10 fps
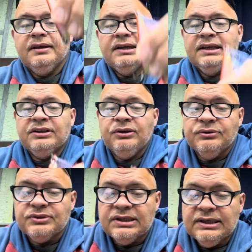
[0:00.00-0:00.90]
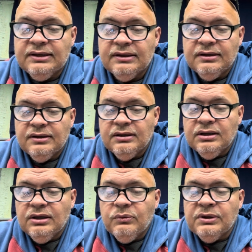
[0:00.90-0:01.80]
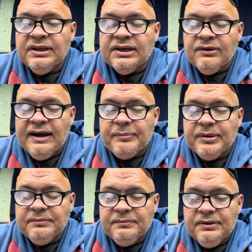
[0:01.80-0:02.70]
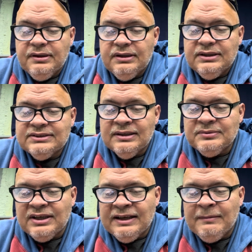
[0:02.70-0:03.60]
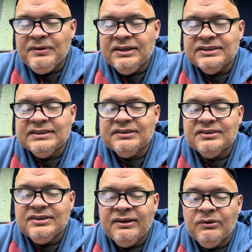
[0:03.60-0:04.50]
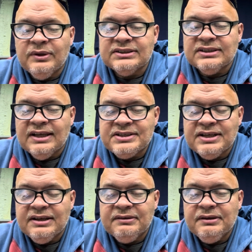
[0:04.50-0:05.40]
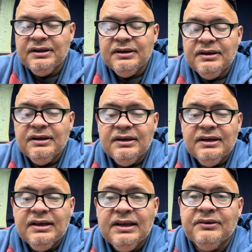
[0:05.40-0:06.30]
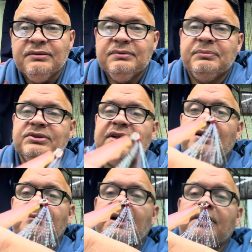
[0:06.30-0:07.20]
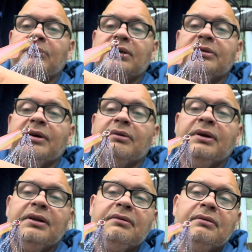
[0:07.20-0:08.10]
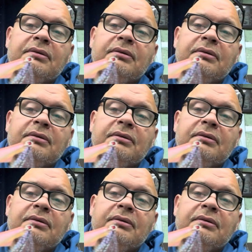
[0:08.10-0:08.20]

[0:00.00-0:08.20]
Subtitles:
And usually, when they grab it, sometimes they just get the tail when they slash at it. Either, I'm gonna show you how that magnet works. Here we go, ready?